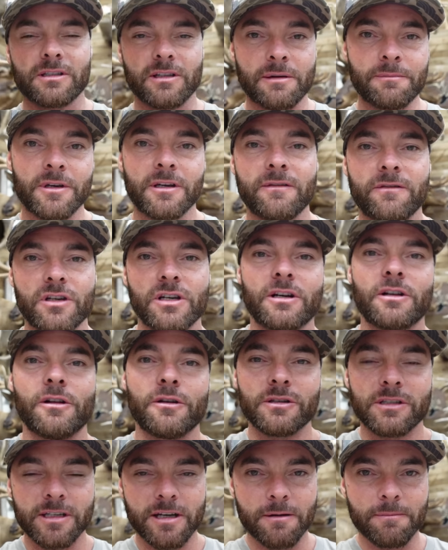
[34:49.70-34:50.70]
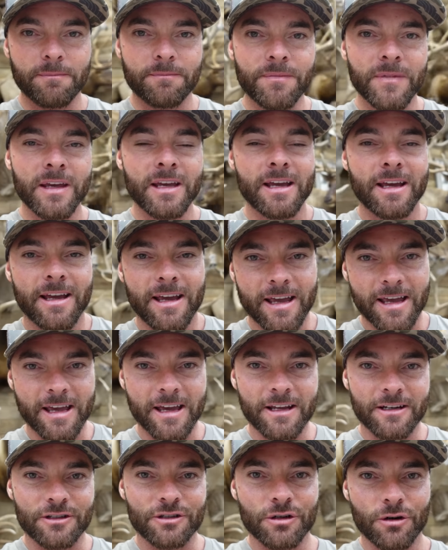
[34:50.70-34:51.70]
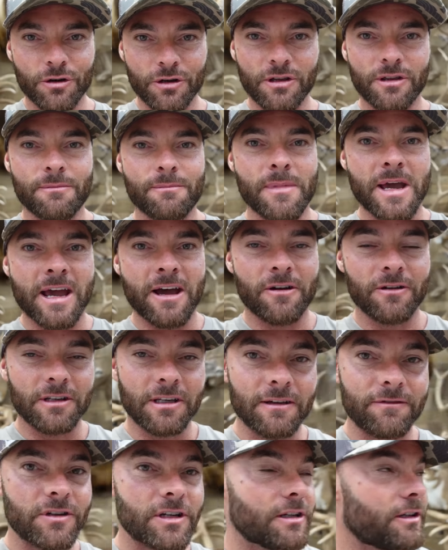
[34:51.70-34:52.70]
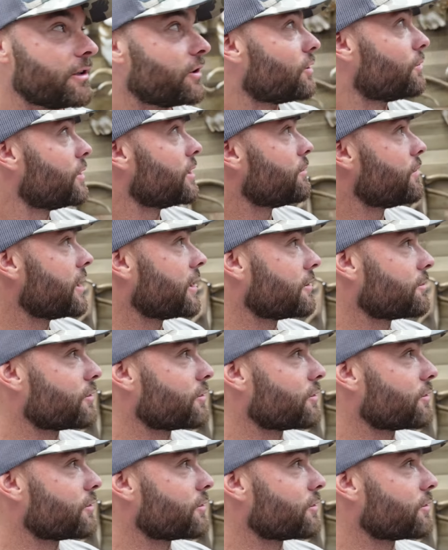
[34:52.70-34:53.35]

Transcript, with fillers: So let me give you a close-up and show you the mount and give you a little bit better